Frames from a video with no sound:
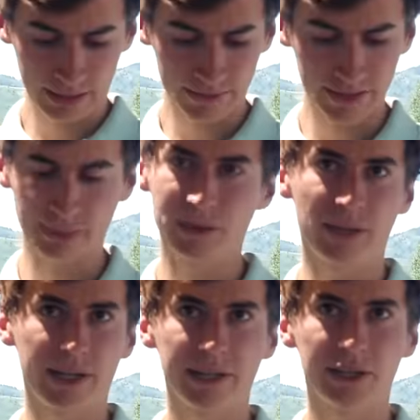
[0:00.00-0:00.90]
gives us image
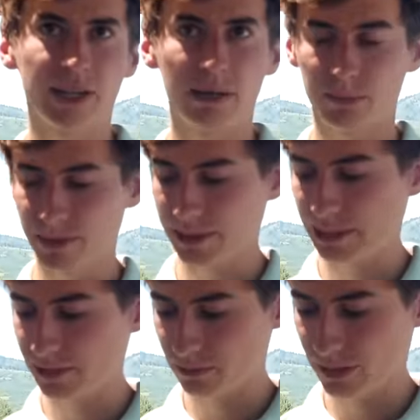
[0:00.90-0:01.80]
recognition
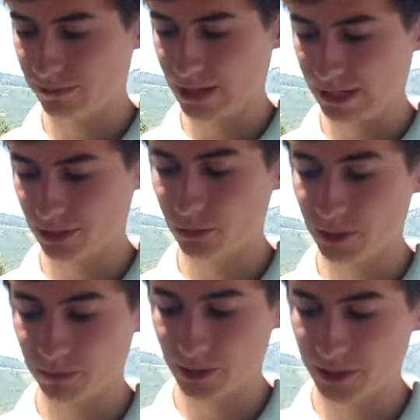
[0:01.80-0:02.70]
capability. We have that supercomputer